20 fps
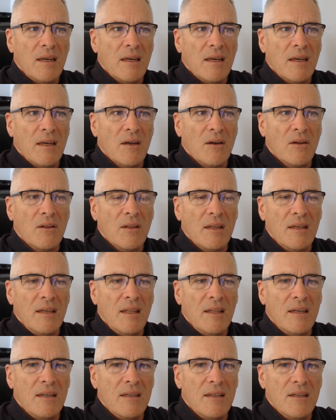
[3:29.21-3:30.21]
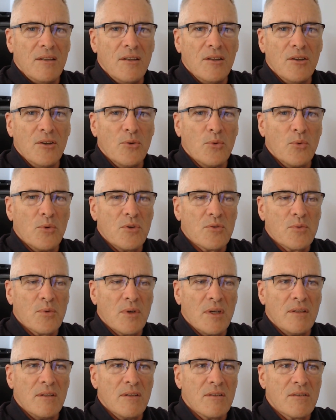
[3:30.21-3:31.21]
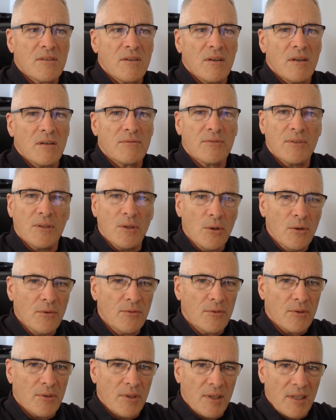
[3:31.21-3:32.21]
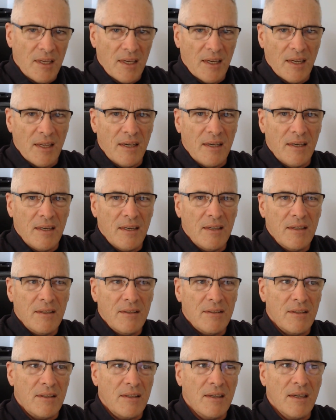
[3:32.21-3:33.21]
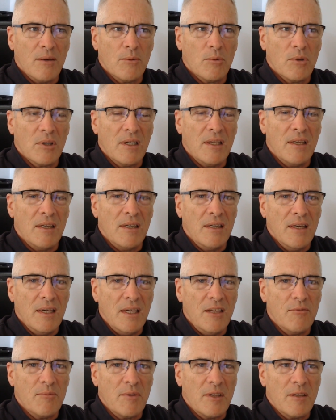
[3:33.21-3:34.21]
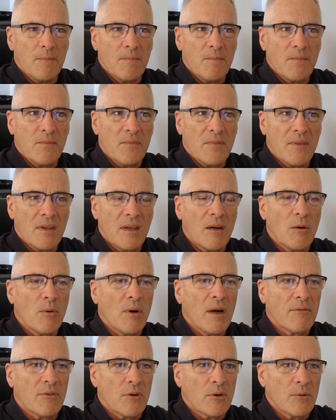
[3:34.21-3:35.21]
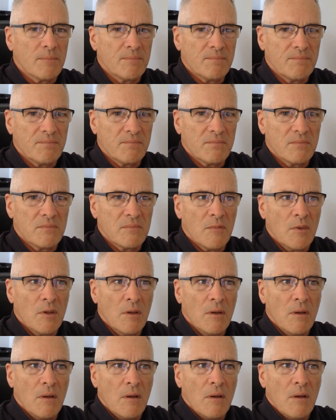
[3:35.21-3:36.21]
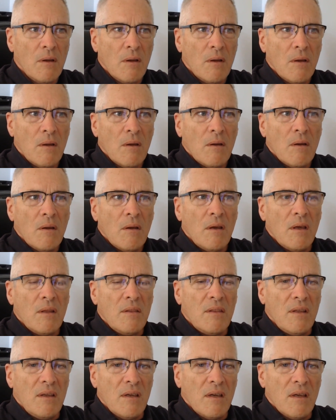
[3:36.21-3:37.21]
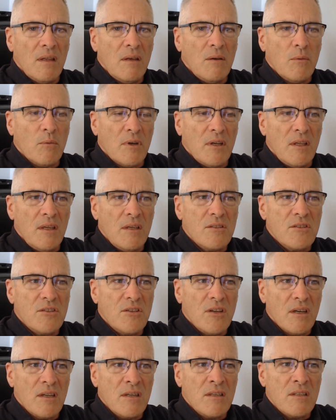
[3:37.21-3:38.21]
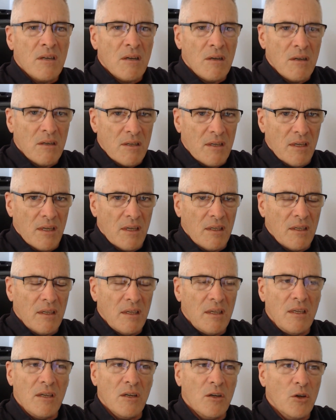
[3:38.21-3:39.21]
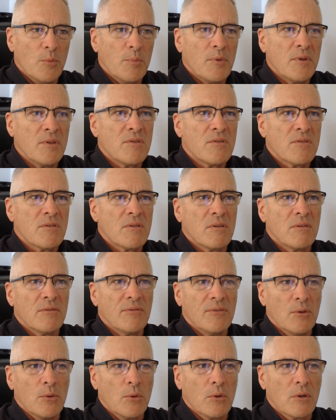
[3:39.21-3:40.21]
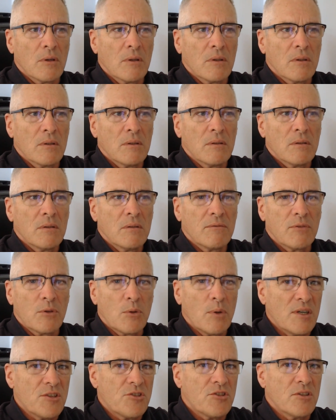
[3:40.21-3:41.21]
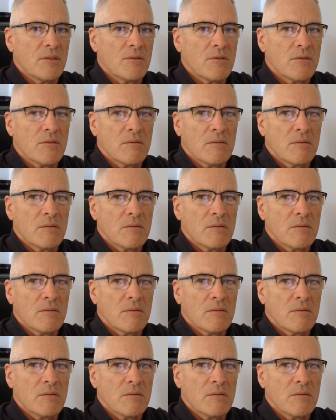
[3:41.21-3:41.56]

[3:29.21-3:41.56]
all I needed to do was read the stuff over again to get what he gave me. However, at the end, when he's done talking, he opens the floor for questions.